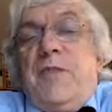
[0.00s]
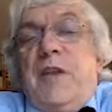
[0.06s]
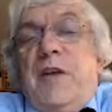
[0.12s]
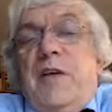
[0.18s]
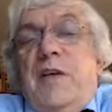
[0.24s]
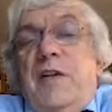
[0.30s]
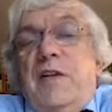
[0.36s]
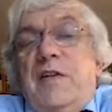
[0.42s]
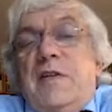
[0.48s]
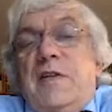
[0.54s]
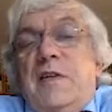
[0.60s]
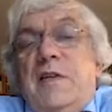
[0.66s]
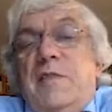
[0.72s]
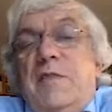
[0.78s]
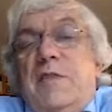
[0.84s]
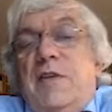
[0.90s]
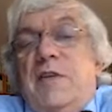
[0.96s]
There's
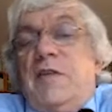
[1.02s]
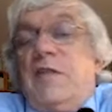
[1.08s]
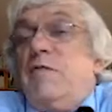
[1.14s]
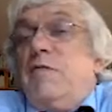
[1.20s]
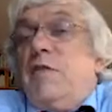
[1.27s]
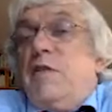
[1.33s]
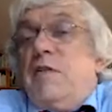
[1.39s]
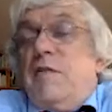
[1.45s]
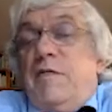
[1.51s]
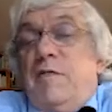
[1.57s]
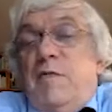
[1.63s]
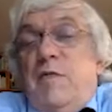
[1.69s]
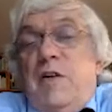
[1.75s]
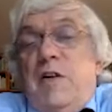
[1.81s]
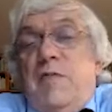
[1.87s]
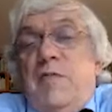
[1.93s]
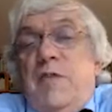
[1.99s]
a particular role of the
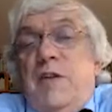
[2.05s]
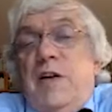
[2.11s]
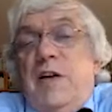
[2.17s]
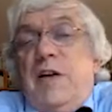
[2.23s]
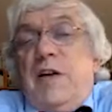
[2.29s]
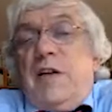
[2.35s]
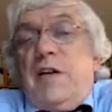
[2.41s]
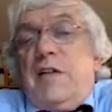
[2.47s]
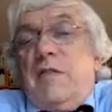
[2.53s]
World Bank.